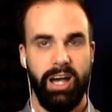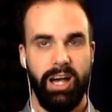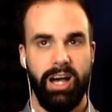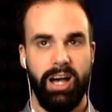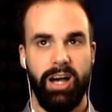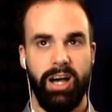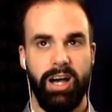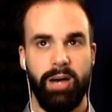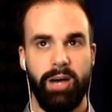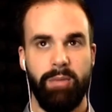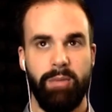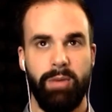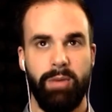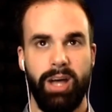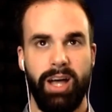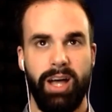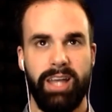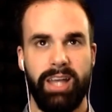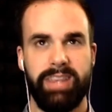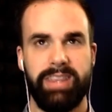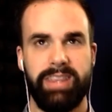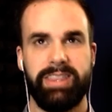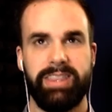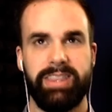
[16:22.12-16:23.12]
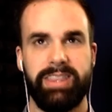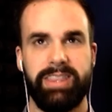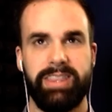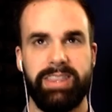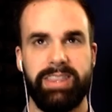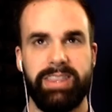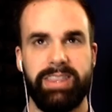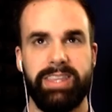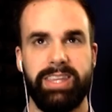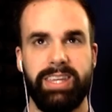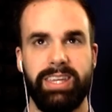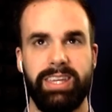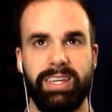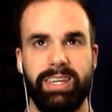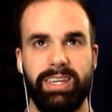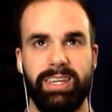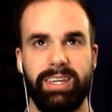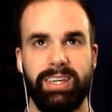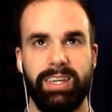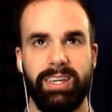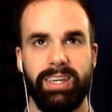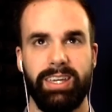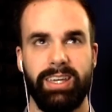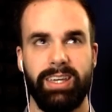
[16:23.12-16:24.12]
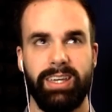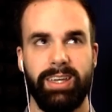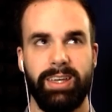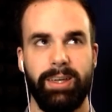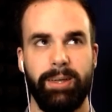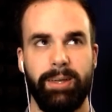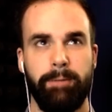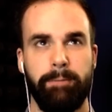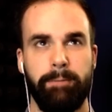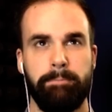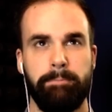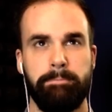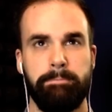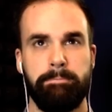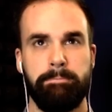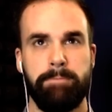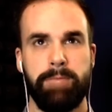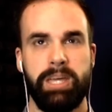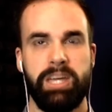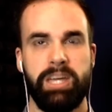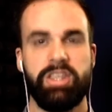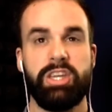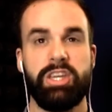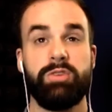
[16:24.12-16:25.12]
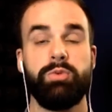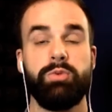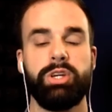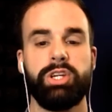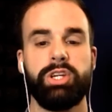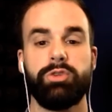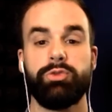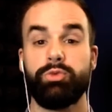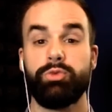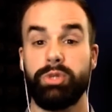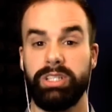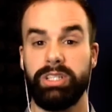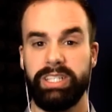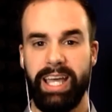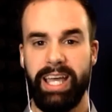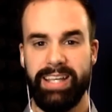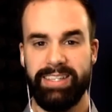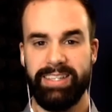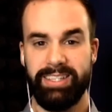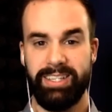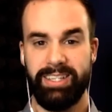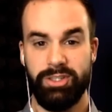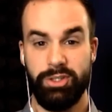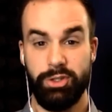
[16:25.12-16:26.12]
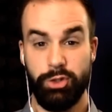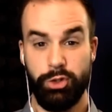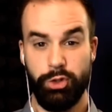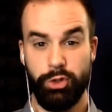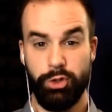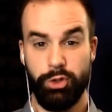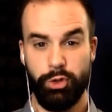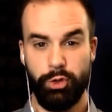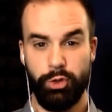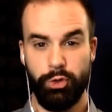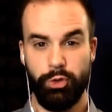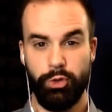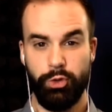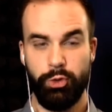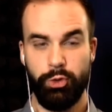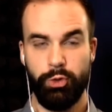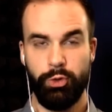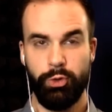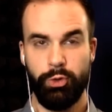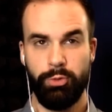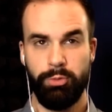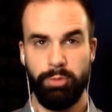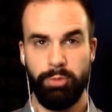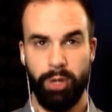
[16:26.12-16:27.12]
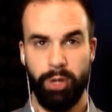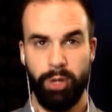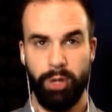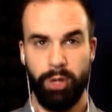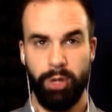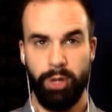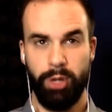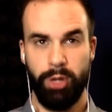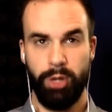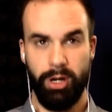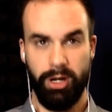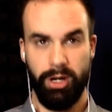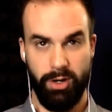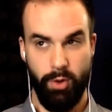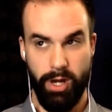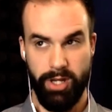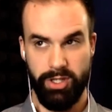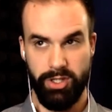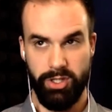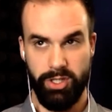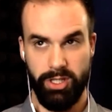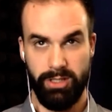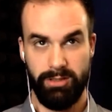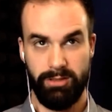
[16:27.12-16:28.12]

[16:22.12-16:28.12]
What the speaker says: I think what you're really asking is a two-part question.